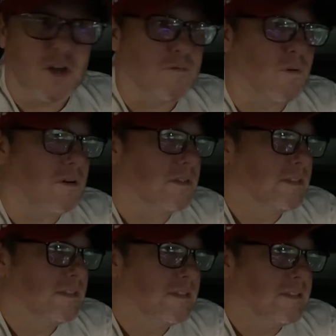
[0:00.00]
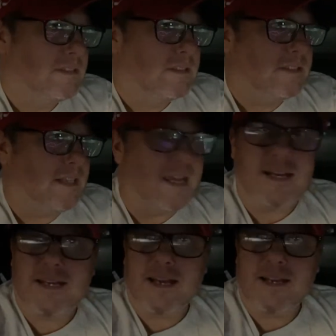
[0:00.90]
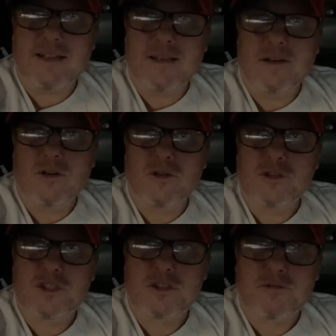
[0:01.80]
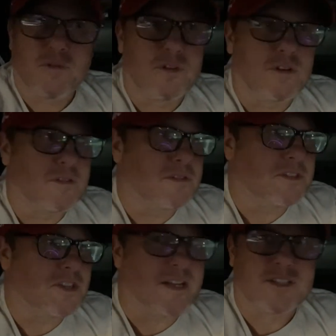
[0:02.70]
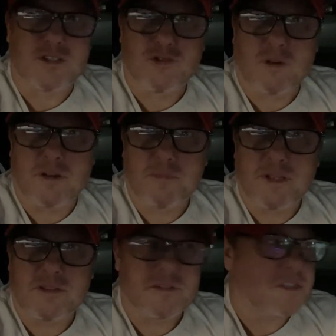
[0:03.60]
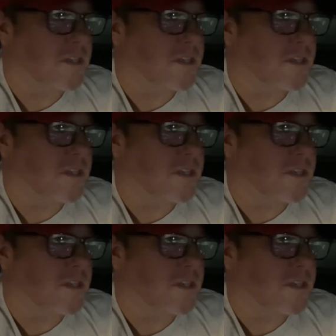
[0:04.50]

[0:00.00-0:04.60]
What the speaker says: know, for 80, 90 years for their sex and drug benders,